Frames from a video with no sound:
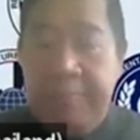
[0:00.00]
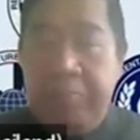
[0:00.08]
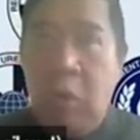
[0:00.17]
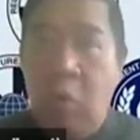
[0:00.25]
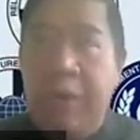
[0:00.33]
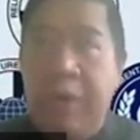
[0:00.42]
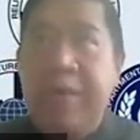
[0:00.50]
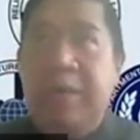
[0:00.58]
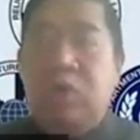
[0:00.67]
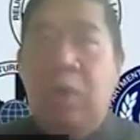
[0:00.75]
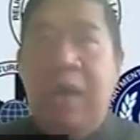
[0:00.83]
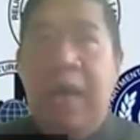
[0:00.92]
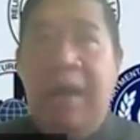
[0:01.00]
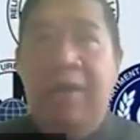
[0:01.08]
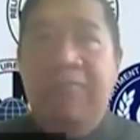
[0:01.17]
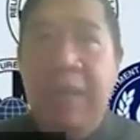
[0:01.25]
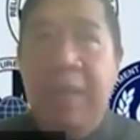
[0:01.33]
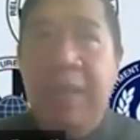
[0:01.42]
we need to have
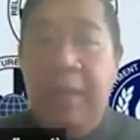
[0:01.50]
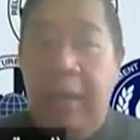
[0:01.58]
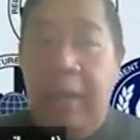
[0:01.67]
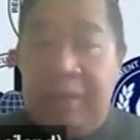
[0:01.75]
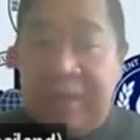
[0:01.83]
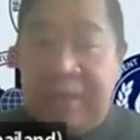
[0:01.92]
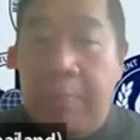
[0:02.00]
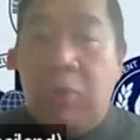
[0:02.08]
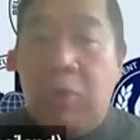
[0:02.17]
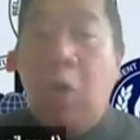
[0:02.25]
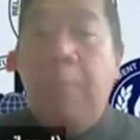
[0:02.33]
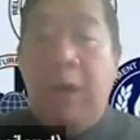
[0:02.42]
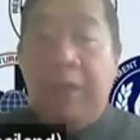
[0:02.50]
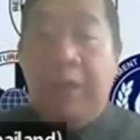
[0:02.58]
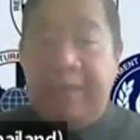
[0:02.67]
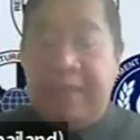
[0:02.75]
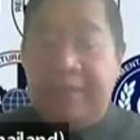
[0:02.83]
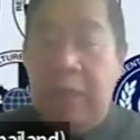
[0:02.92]
some
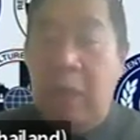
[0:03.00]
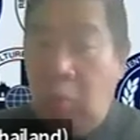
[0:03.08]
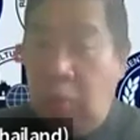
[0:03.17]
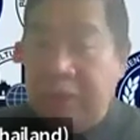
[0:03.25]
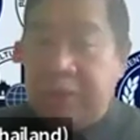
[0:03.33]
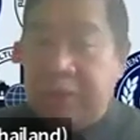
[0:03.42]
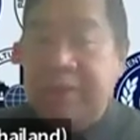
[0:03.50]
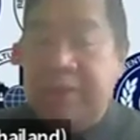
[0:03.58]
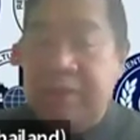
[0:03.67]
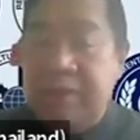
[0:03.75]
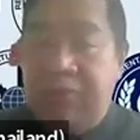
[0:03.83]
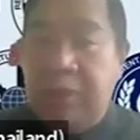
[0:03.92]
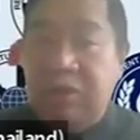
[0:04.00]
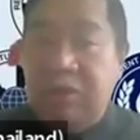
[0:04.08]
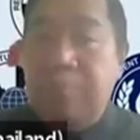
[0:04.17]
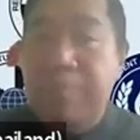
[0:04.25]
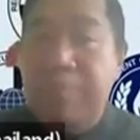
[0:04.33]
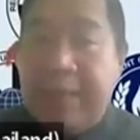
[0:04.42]
robotics, which is in the field of
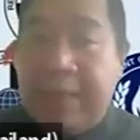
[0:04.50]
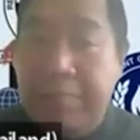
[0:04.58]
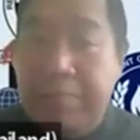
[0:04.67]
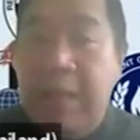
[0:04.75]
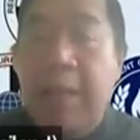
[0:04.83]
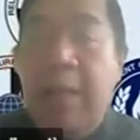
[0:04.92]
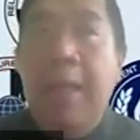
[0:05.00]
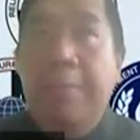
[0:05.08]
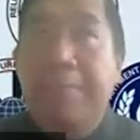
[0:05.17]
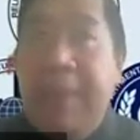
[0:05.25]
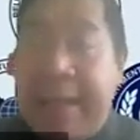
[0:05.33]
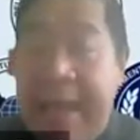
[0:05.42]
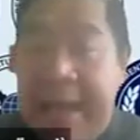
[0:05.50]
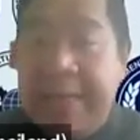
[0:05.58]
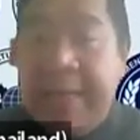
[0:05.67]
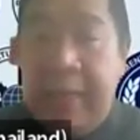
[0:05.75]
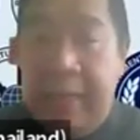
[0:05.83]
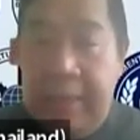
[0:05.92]

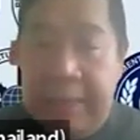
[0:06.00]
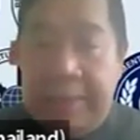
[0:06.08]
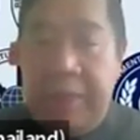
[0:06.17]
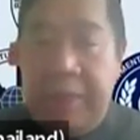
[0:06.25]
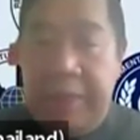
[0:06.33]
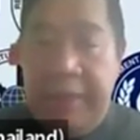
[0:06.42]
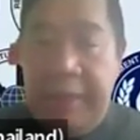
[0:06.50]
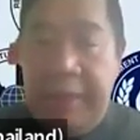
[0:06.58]
mechanical engineering.